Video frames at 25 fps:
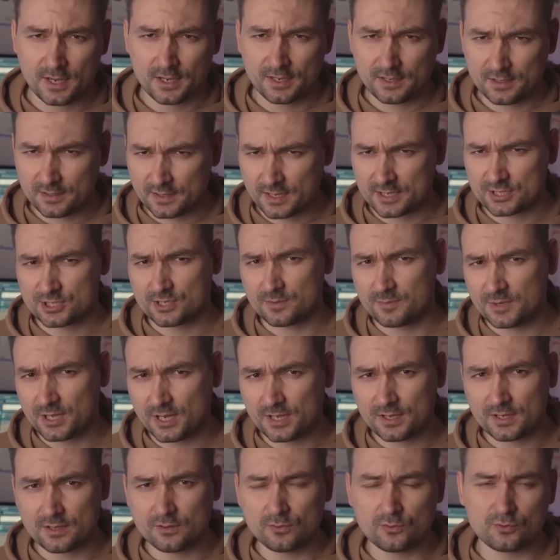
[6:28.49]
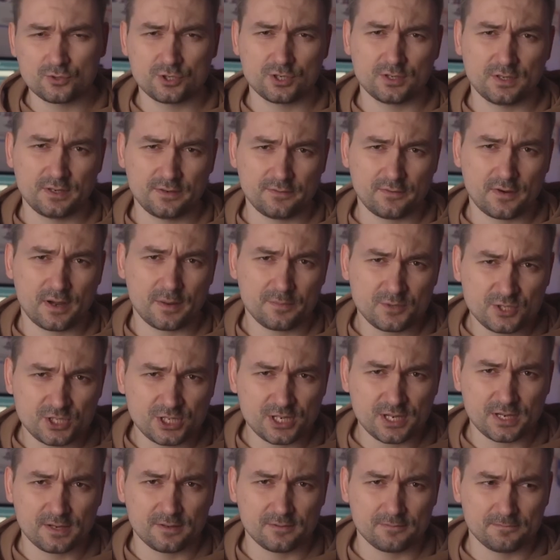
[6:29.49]
and our own opinion whether we
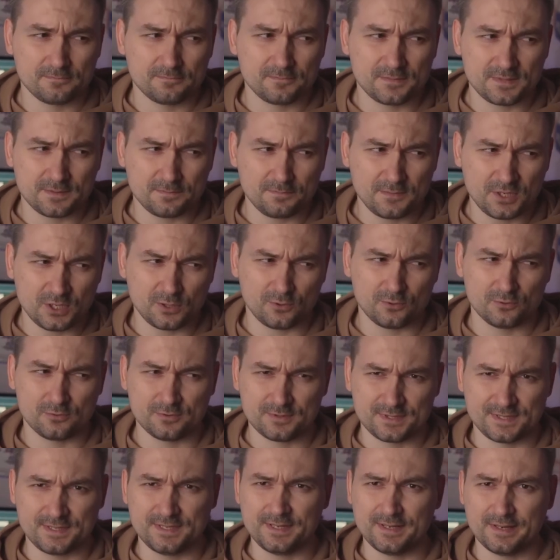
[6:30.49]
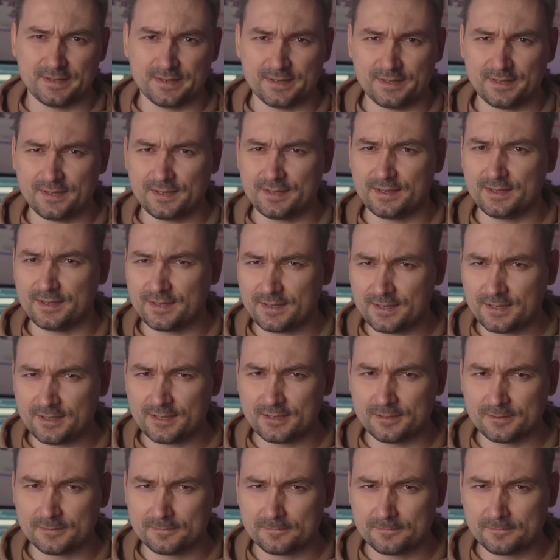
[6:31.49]
need a strong AI at all and
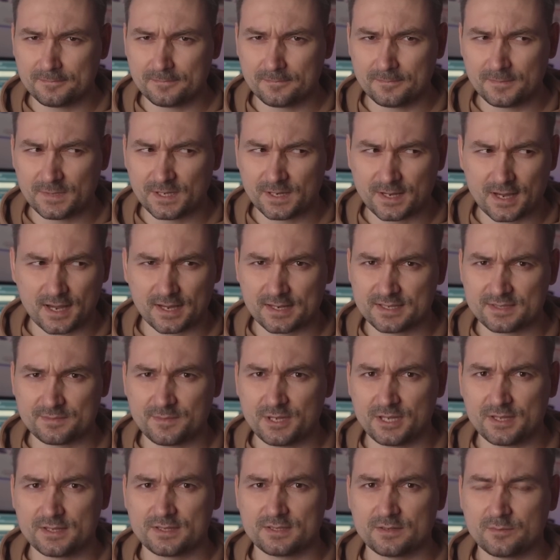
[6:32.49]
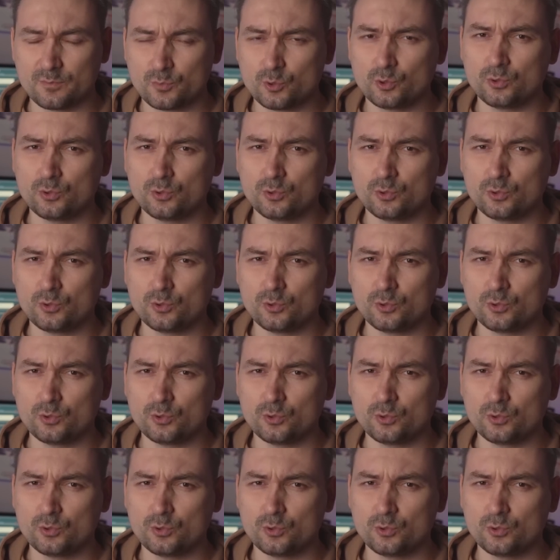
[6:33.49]
how it will change the future,